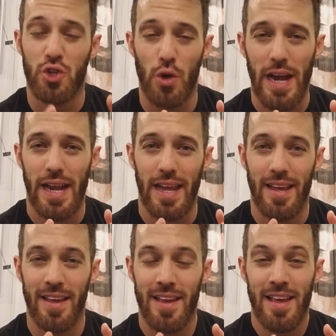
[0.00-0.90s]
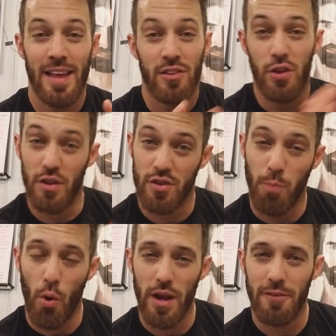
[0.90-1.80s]
training to the
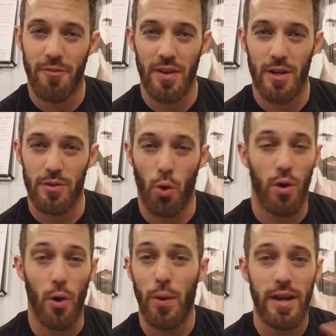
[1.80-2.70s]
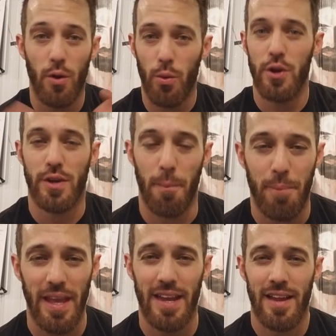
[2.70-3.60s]
sporting field or arena where you
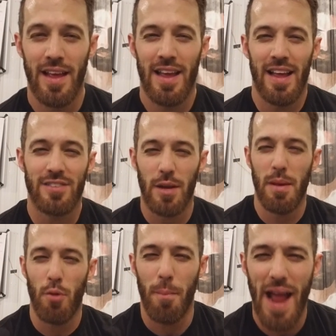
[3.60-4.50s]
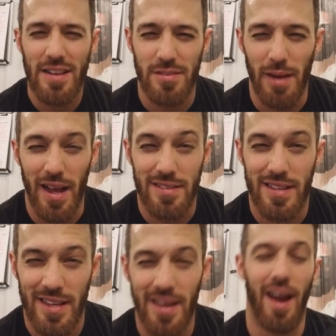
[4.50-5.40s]
compete is going to be more maximized,
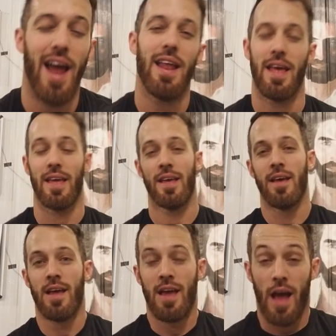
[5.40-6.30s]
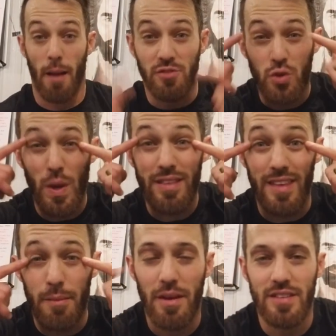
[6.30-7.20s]
all right? I'm
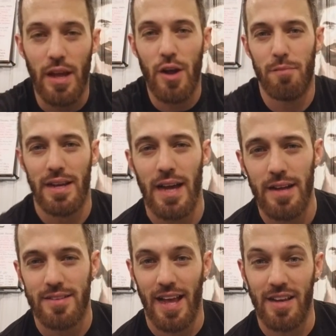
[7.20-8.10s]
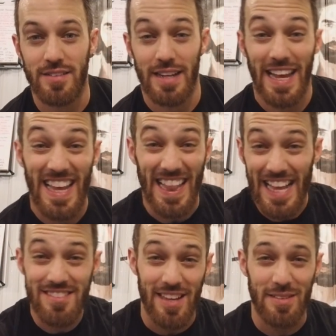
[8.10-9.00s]
squinting because I don't have my contacts in. I get
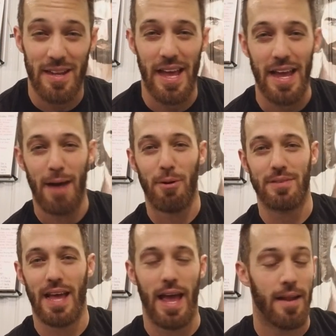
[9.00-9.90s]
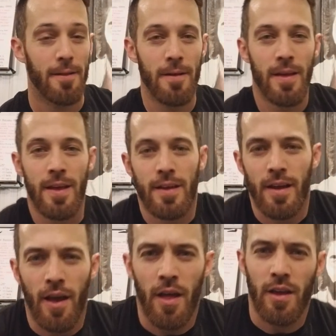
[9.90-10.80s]
LASIK today. How about that?
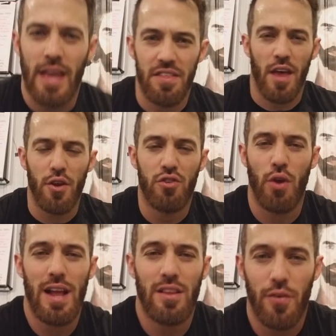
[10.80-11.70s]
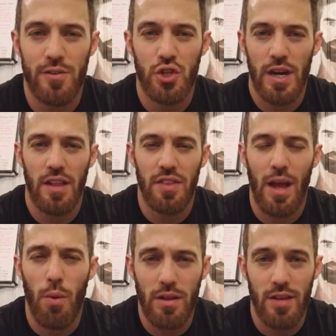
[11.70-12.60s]
Okay, the other transfer of training thing I
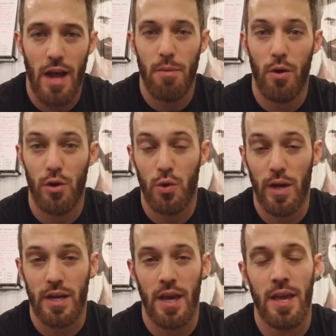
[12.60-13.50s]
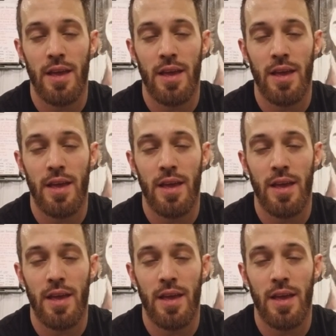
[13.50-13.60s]
want to talk about real quick